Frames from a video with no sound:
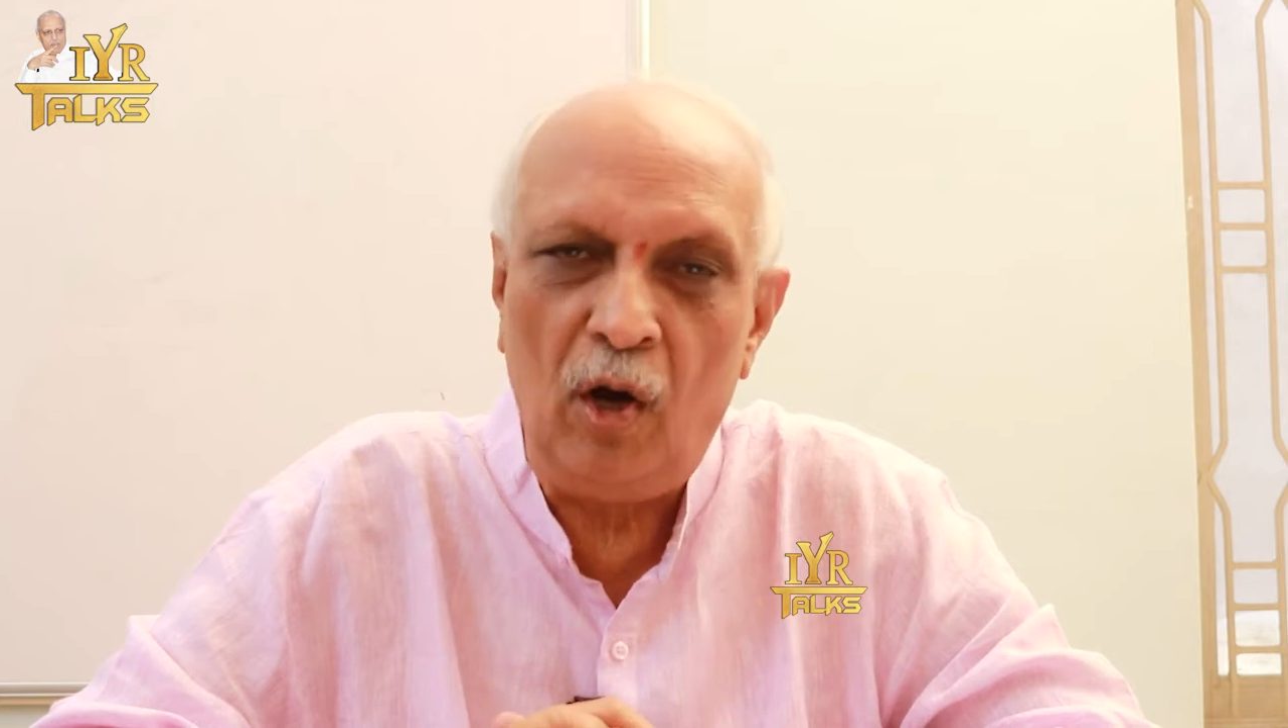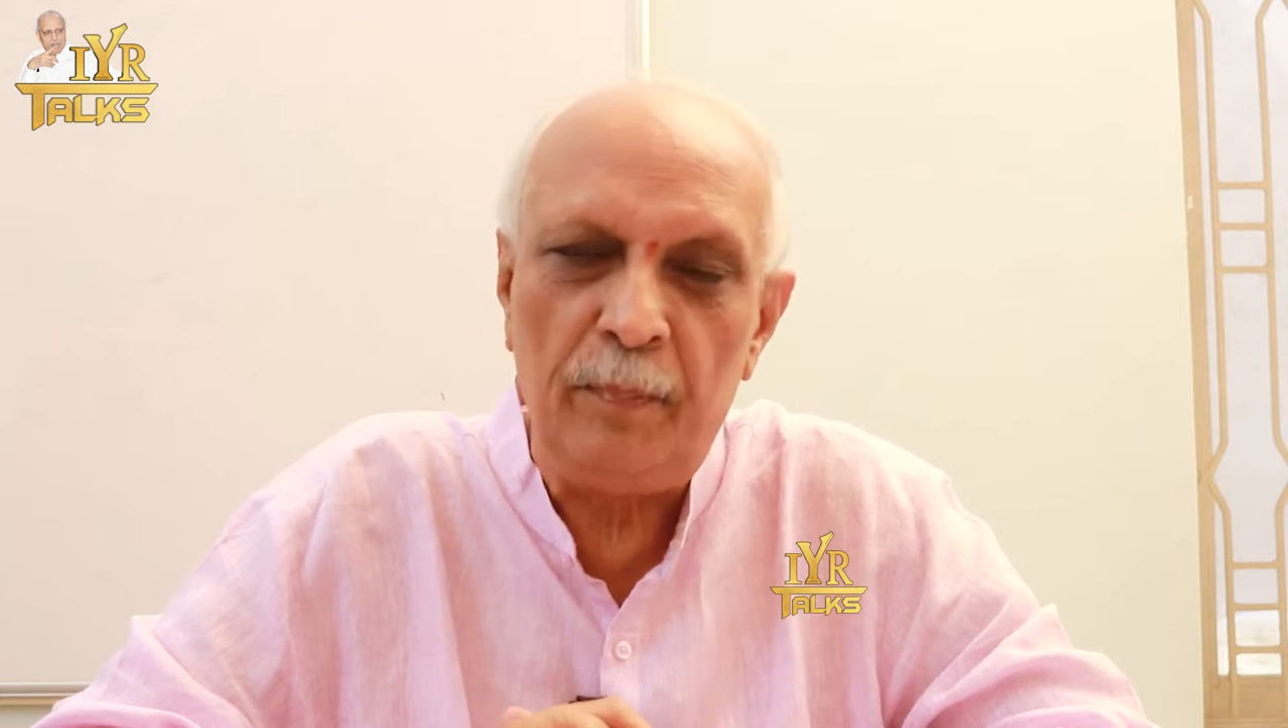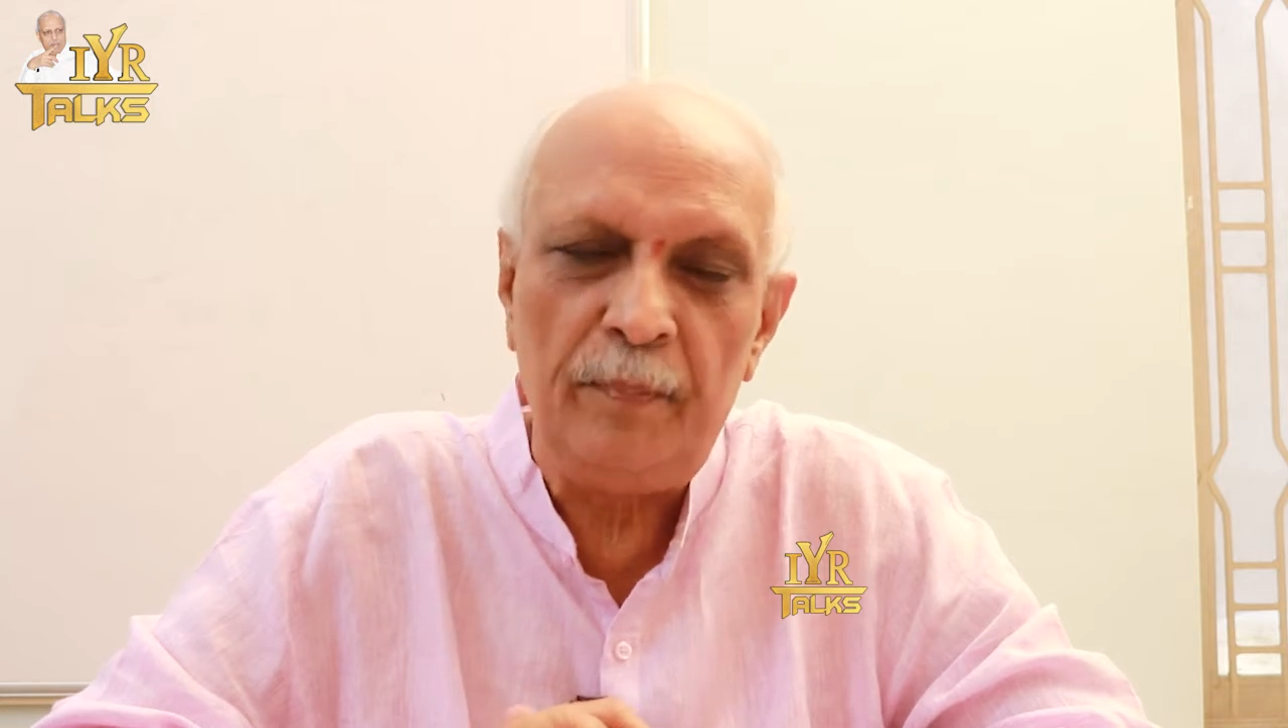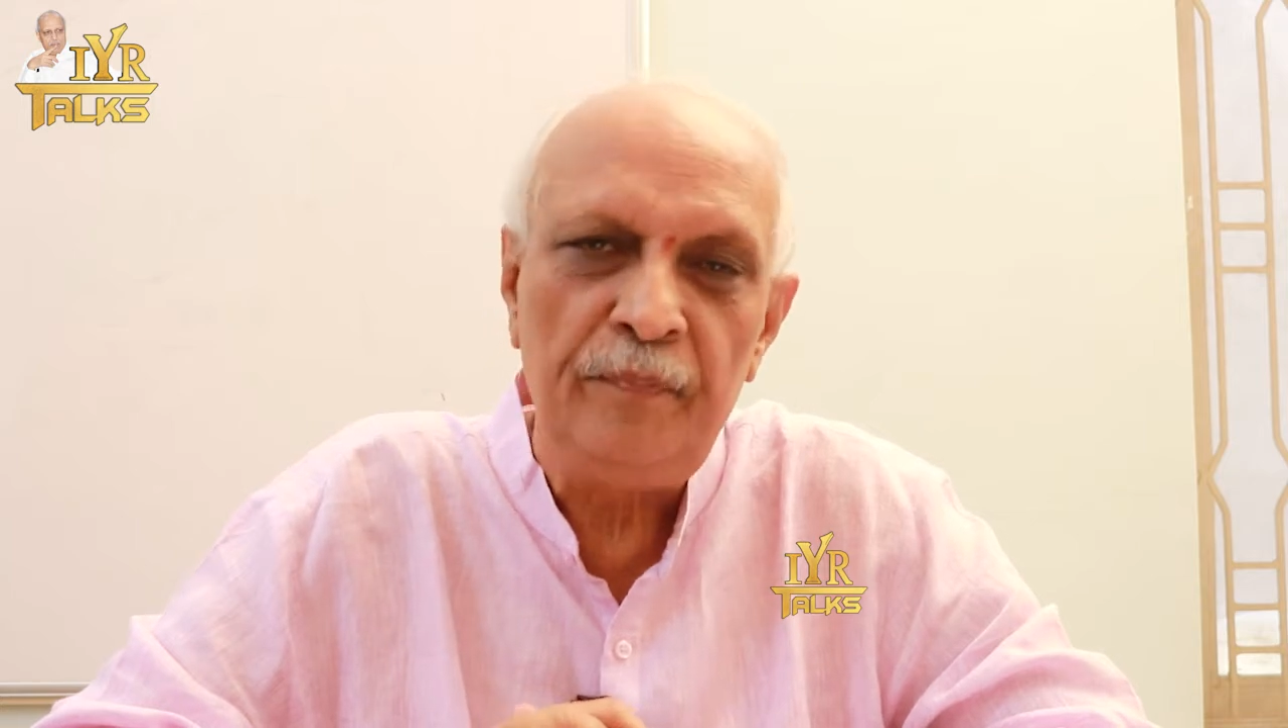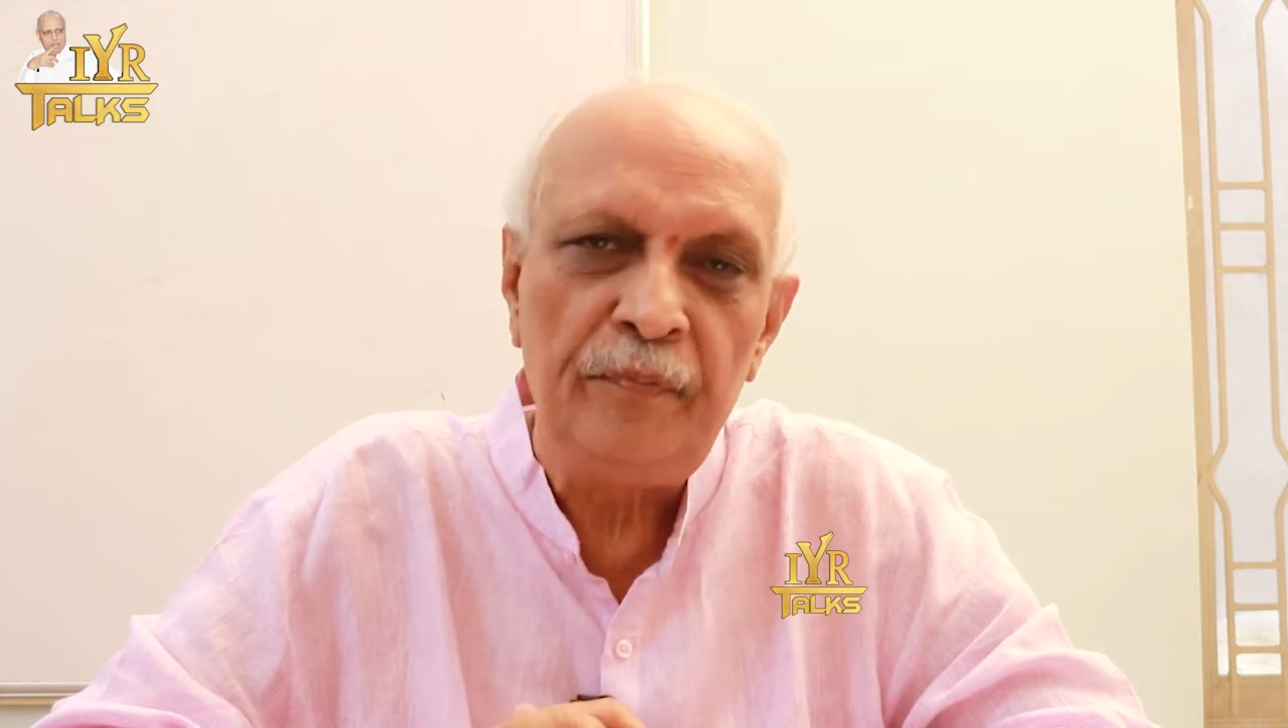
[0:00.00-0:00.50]

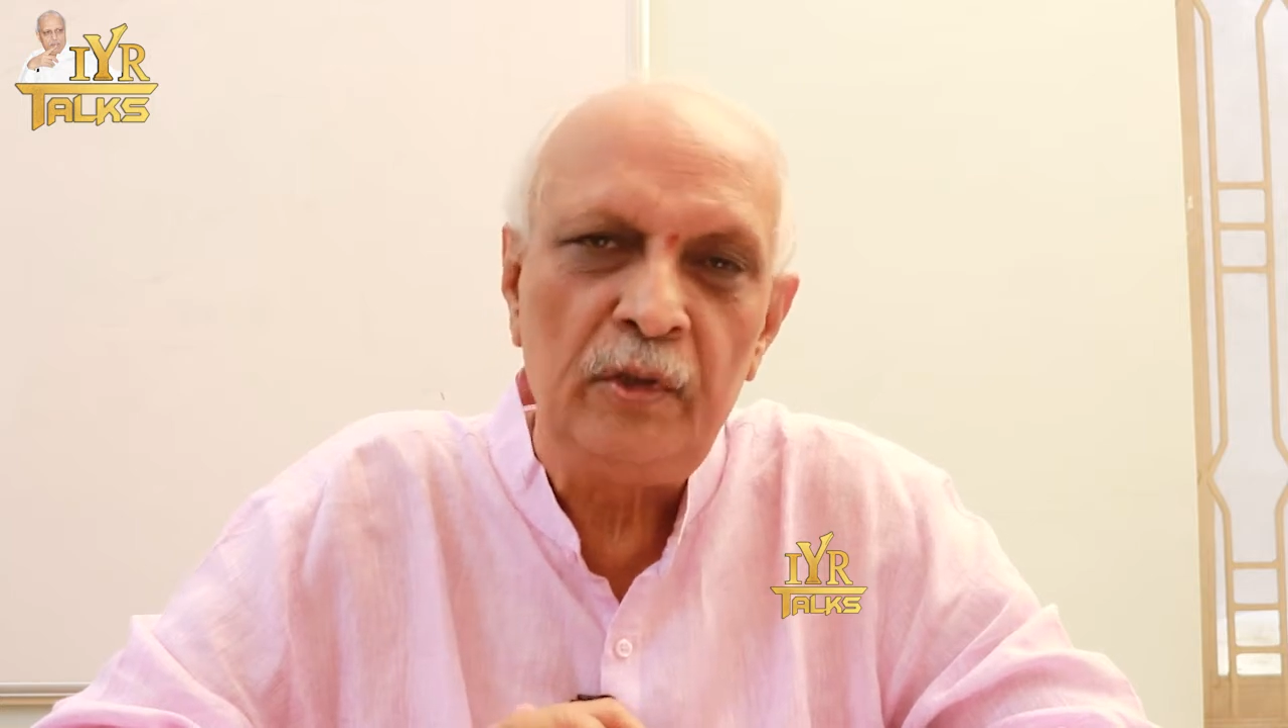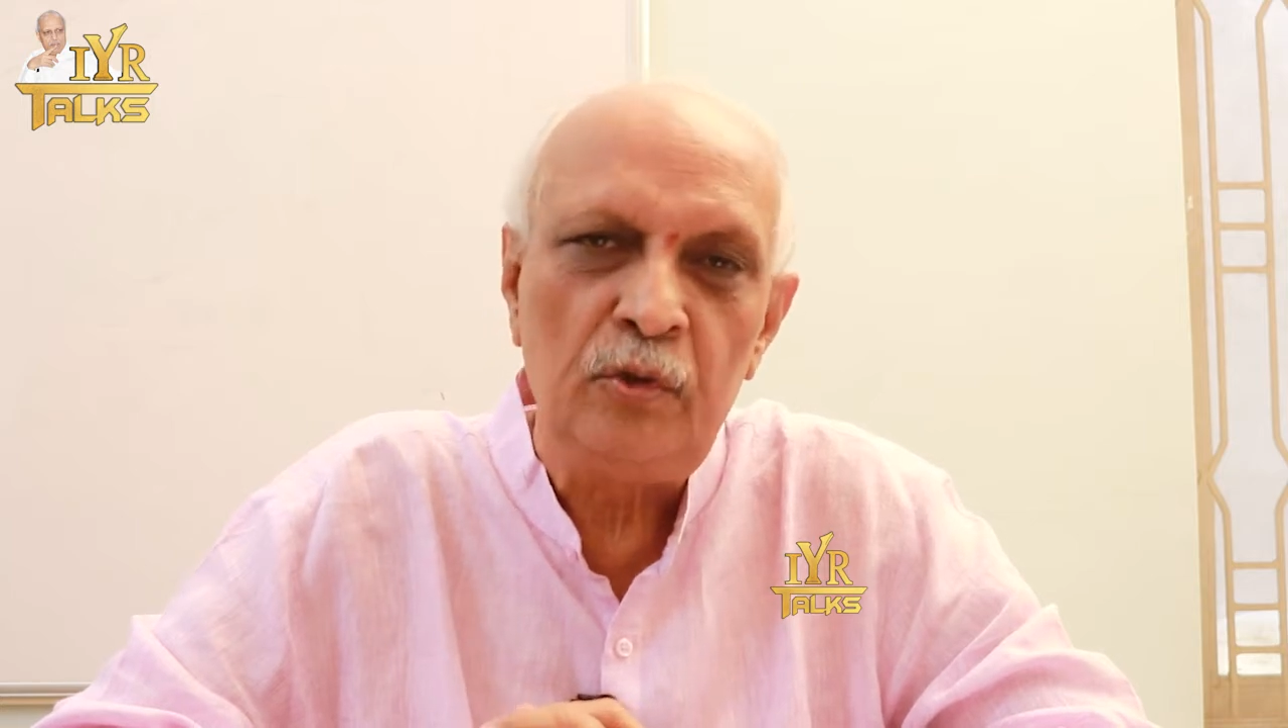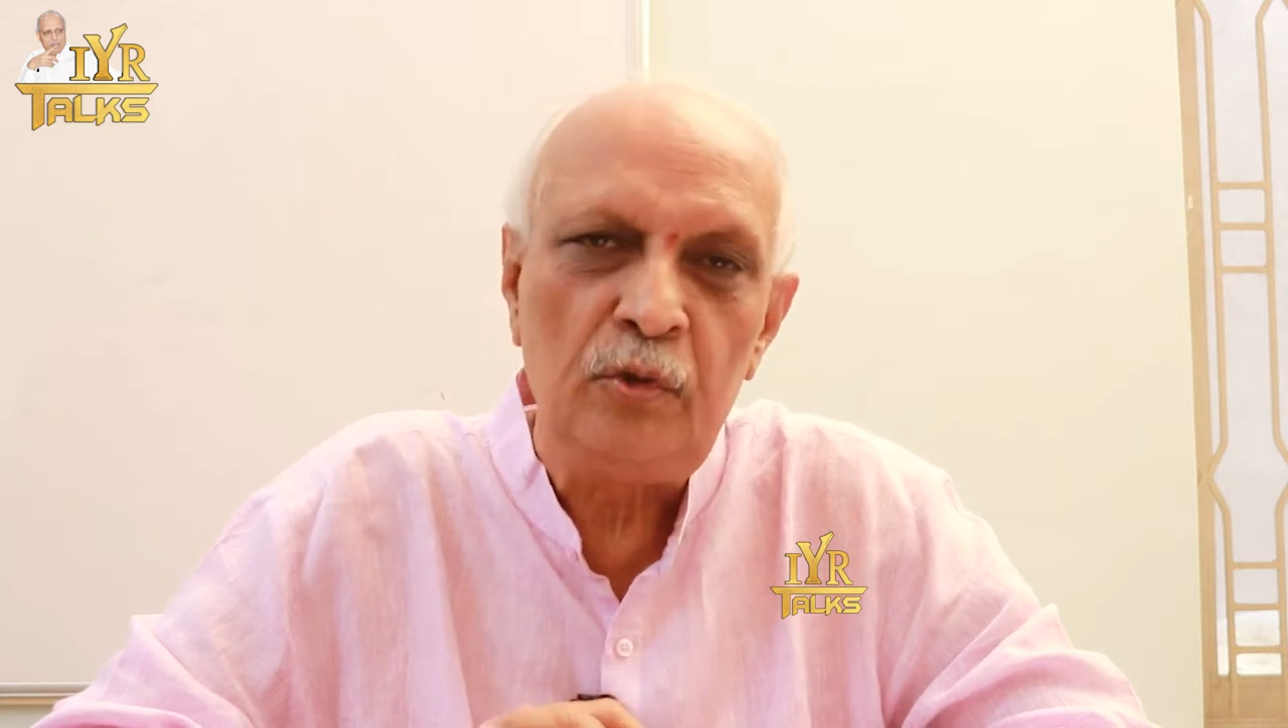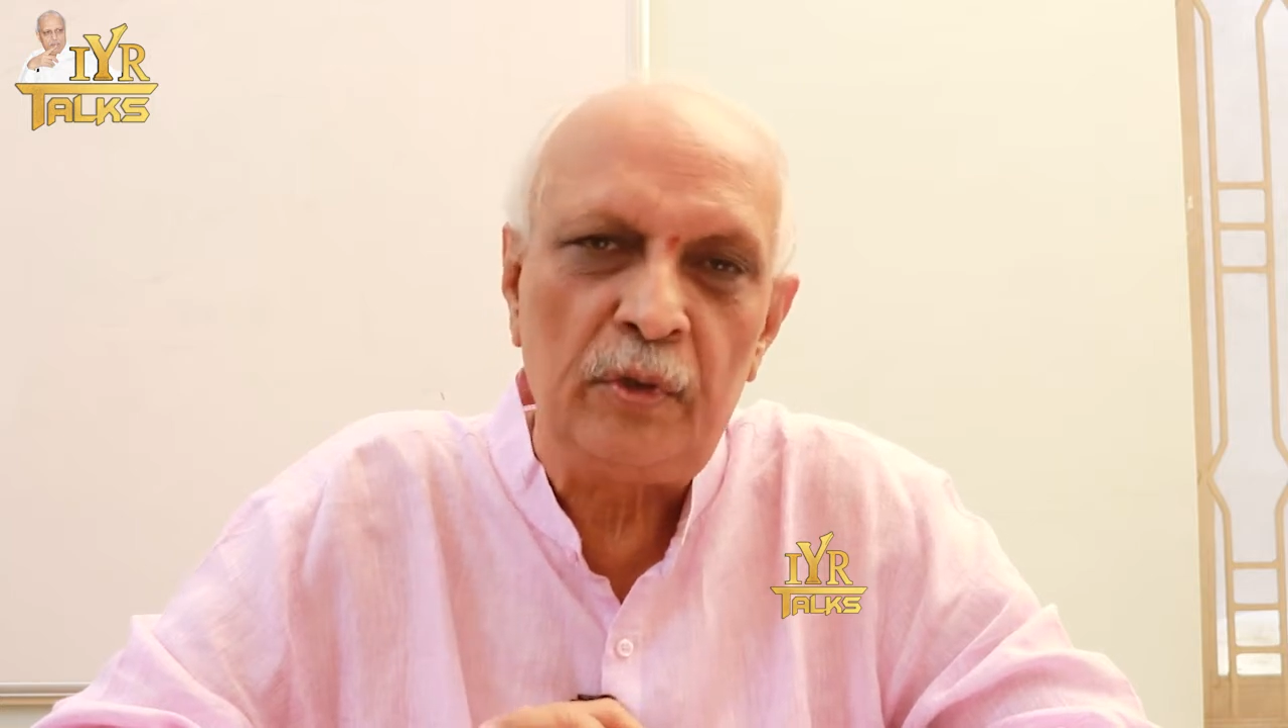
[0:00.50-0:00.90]
up